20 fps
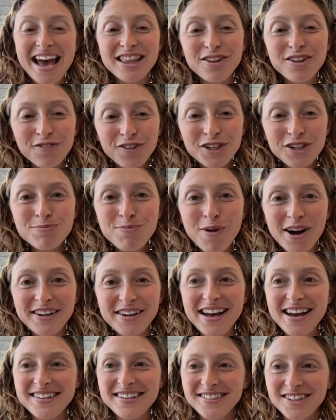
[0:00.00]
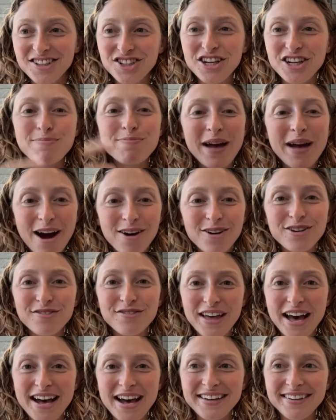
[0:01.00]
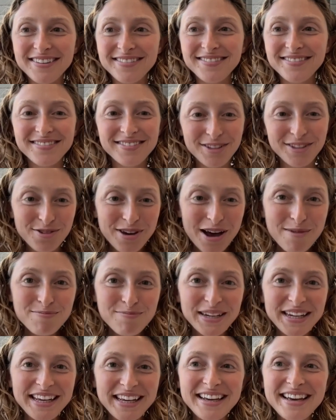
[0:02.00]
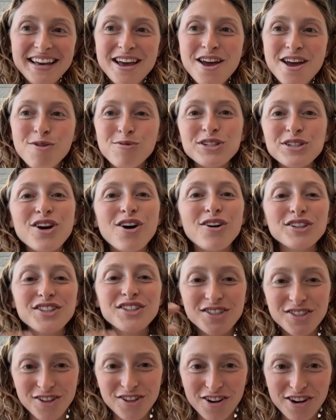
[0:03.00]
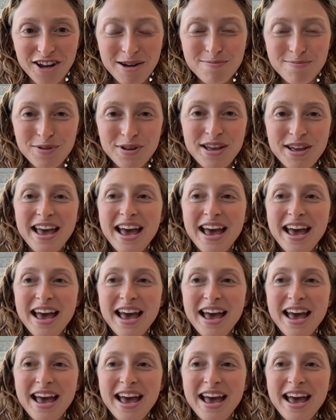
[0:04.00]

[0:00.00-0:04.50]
And the first podcast to ship out of that new company was called Startup.